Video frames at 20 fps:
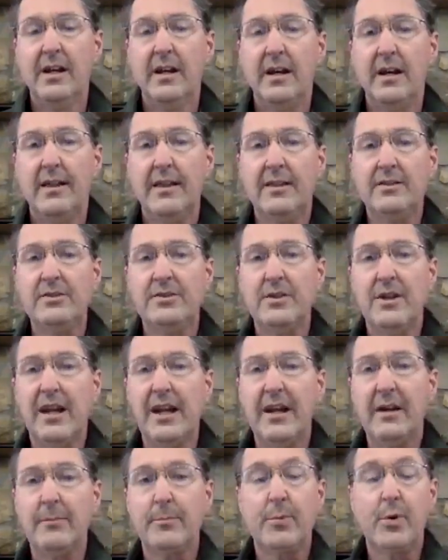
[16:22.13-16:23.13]
that you
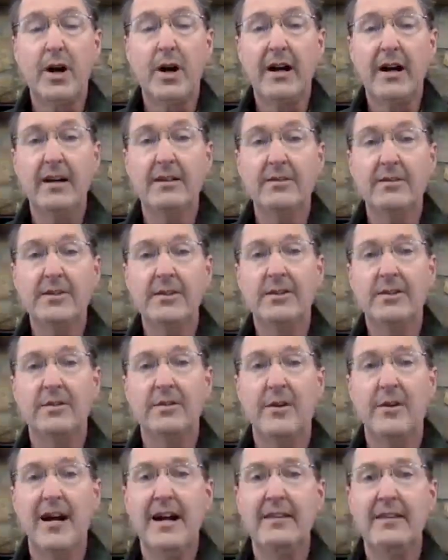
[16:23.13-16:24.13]
have prior to your
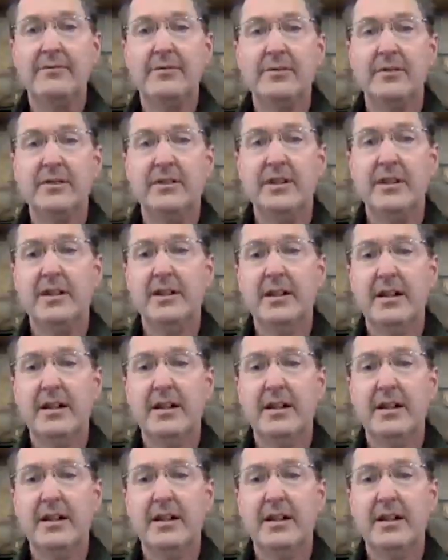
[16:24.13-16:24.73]
arrival,